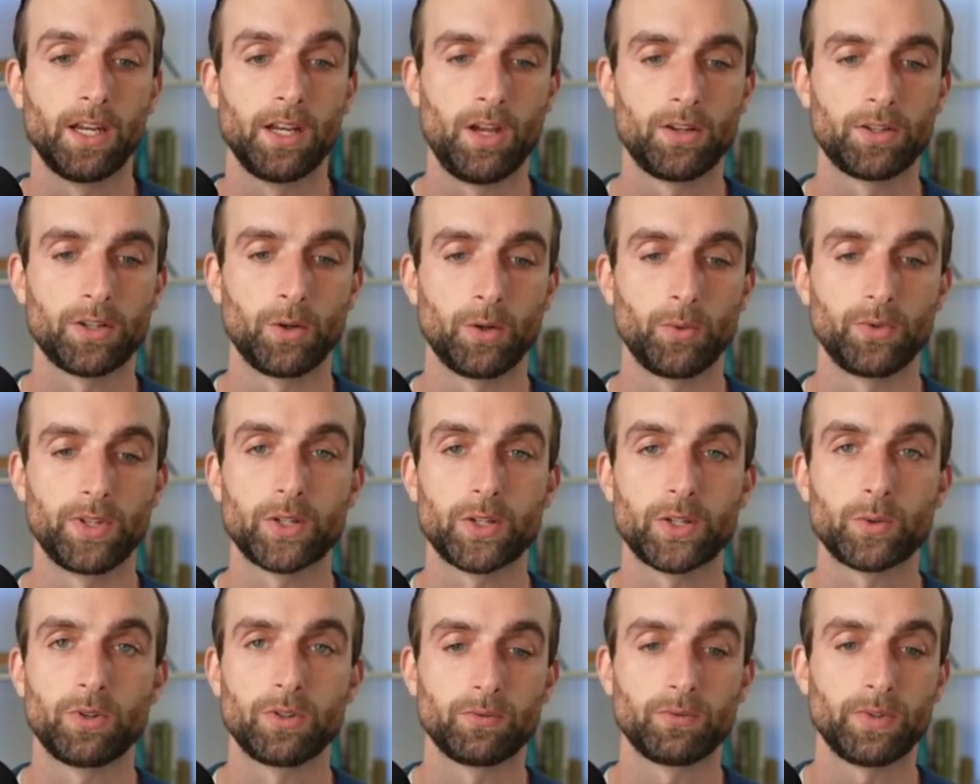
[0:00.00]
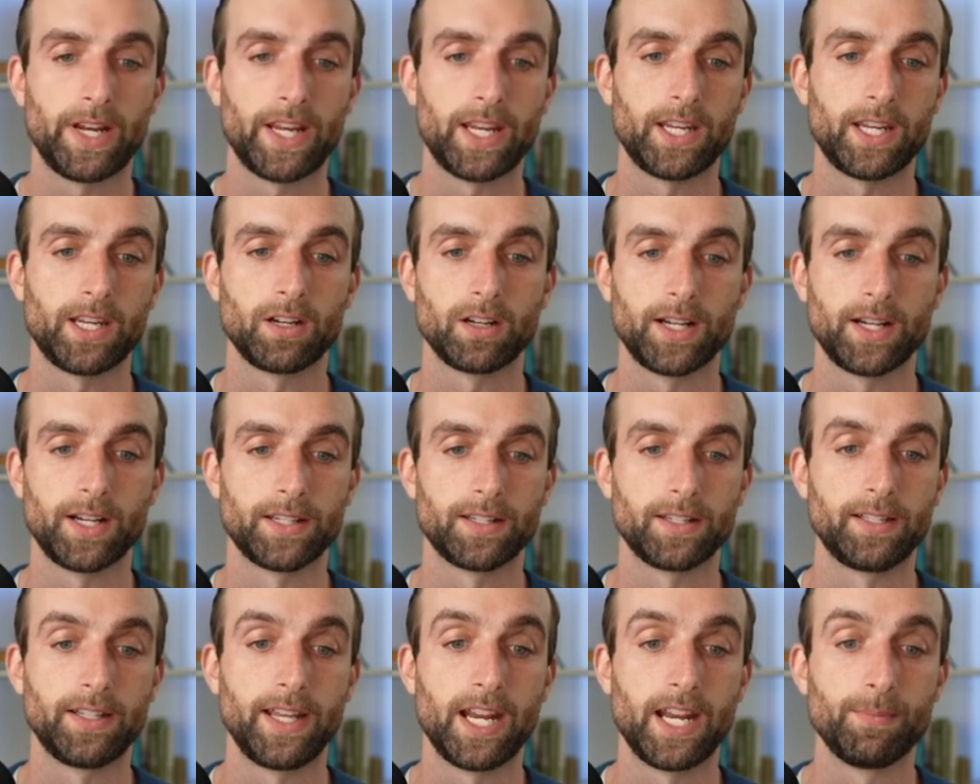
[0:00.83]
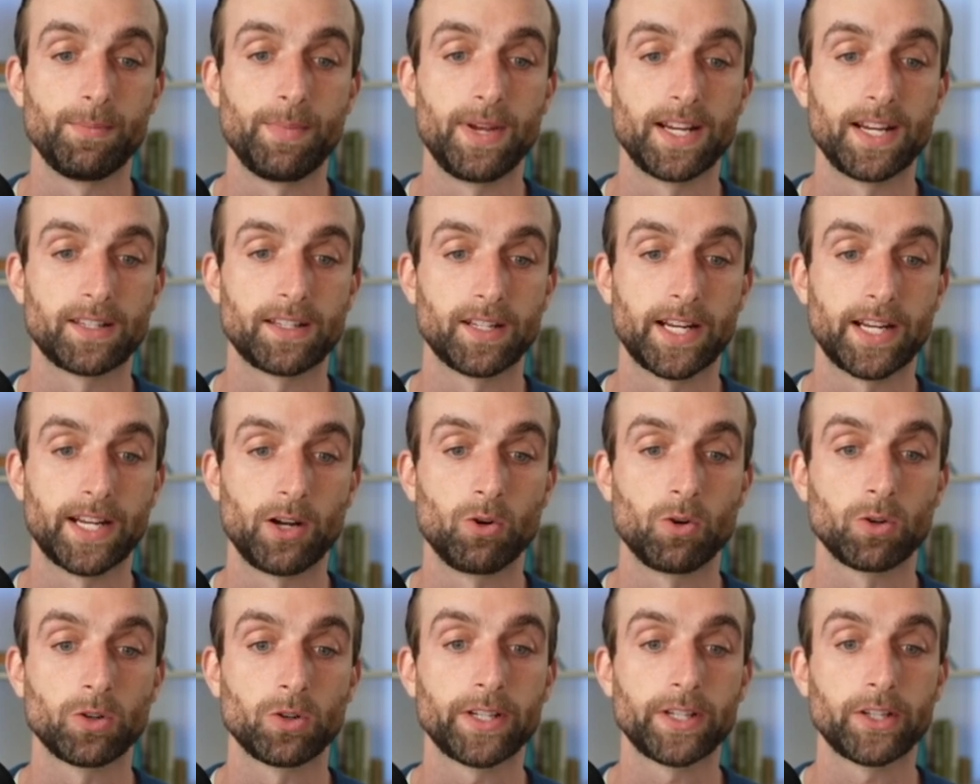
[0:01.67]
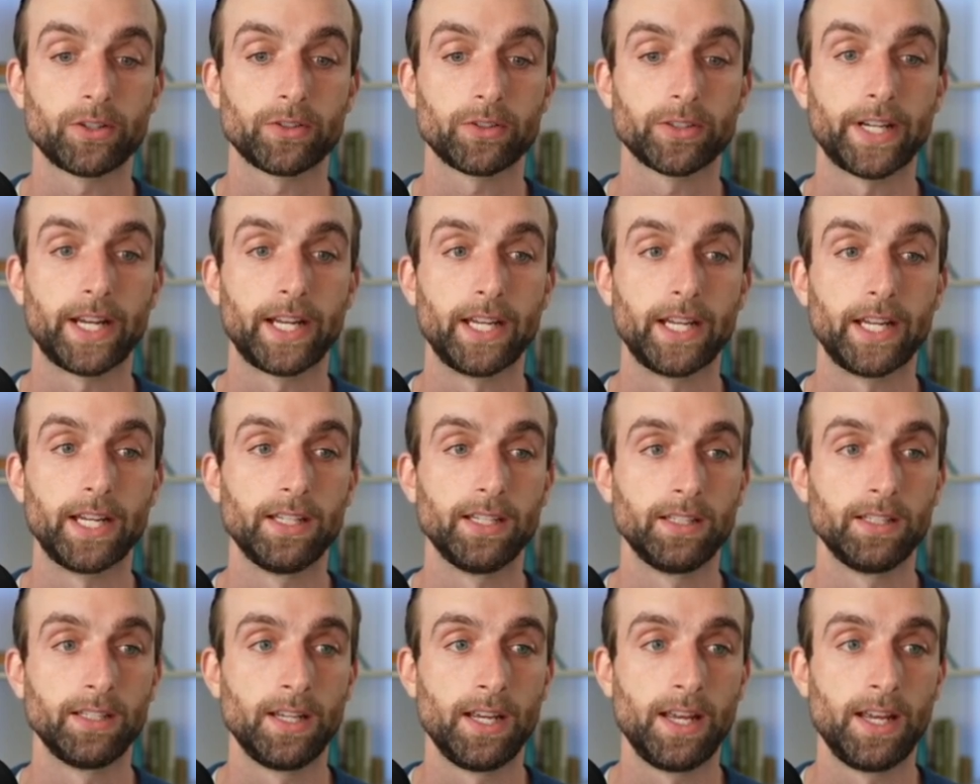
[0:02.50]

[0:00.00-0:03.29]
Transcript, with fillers: So this one right here is a database that I already created.